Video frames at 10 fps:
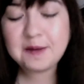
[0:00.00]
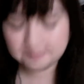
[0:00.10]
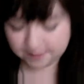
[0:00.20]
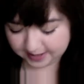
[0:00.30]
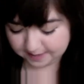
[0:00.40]

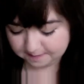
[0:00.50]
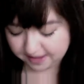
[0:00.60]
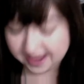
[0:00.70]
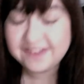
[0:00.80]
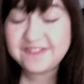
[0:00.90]
but
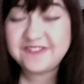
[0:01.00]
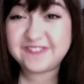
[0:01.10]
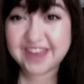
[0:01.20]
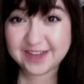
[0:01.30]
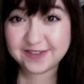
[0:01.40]
my
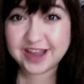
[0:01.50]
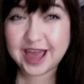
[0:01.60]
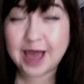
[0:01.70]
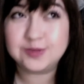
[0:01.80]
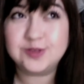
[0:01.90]
favorite,
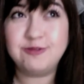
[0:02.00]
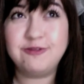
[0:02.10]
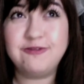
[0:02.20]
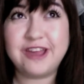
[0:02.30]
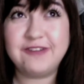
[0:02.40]
absolute
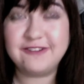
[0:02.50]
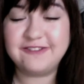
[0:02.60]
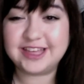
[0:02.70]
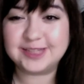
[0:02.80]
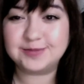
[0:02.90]
favorite
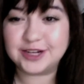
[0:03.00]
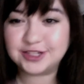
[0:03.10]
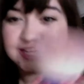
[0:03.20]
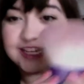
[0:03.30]
face brush